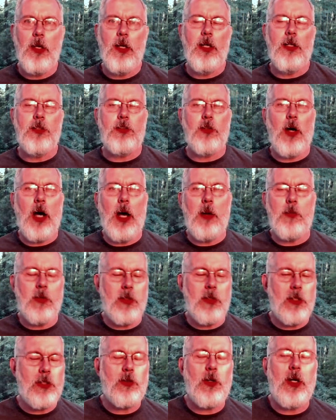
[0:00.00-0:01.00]
And so I'm
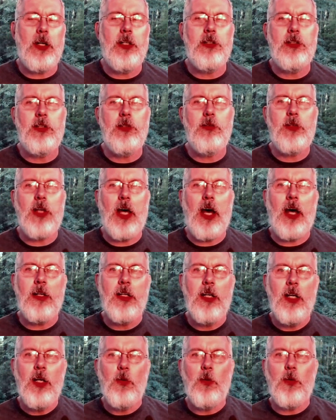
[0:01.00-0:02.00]
going to try and do that
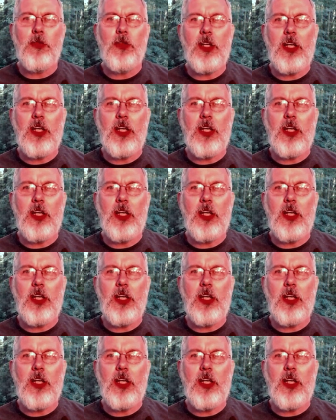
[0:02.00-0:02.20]
with